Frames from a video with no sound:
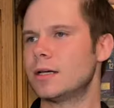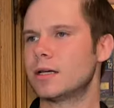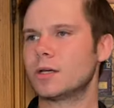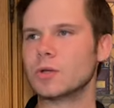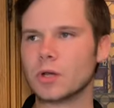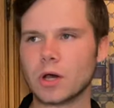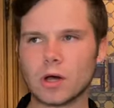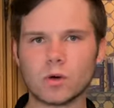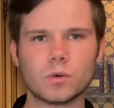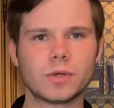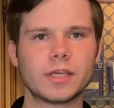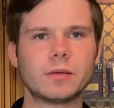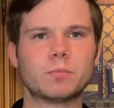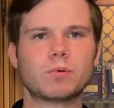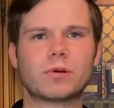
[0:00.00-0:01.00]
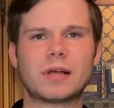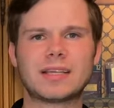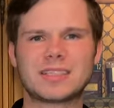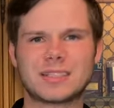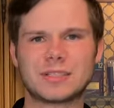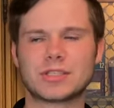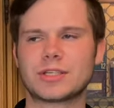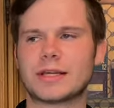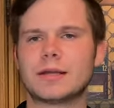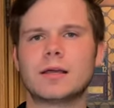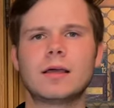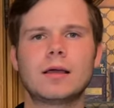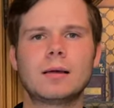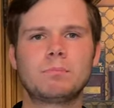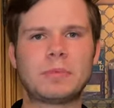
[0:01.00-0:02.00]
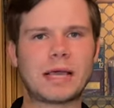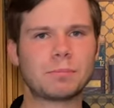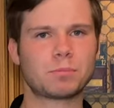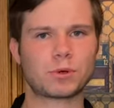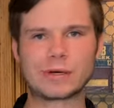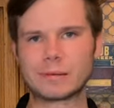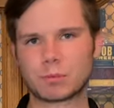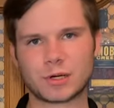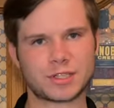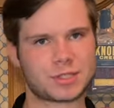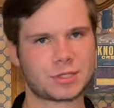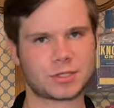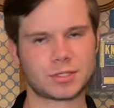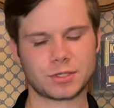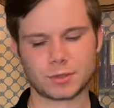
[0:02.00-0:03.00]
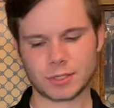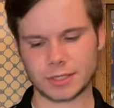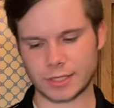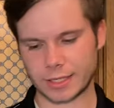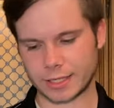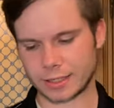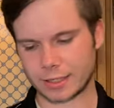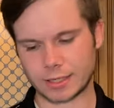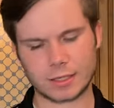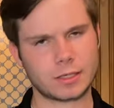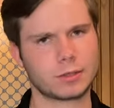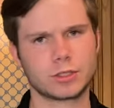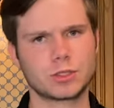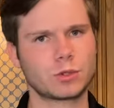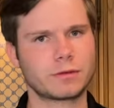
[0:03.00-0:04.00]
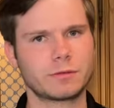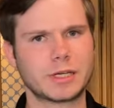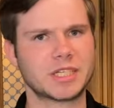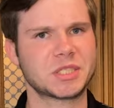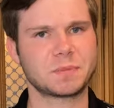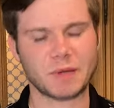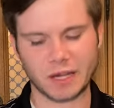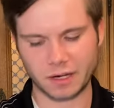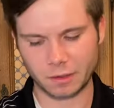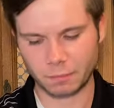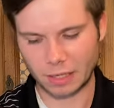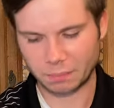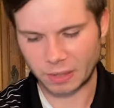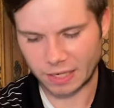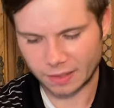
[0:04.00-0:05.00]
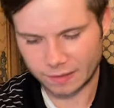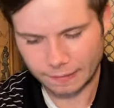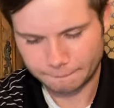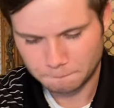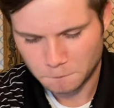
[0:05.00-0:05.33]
good oaky presence and peppery presence to it that uh, sort of expanded my palate.